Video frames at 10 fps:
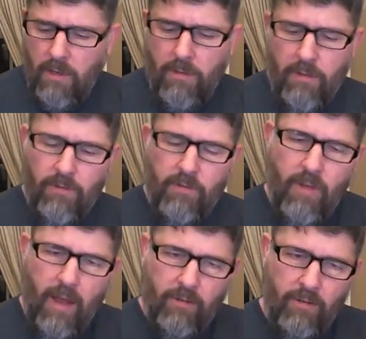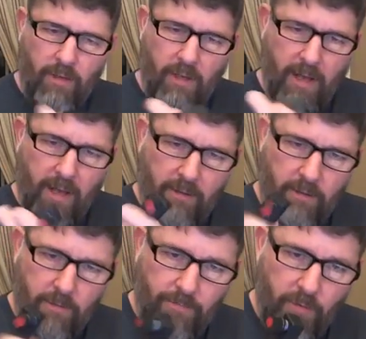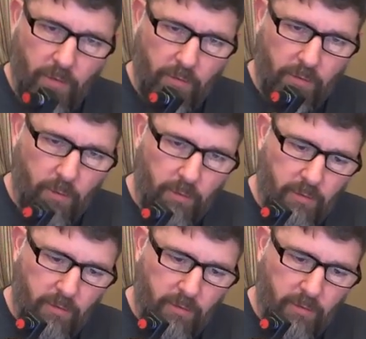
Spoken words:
This is actually connected to the 0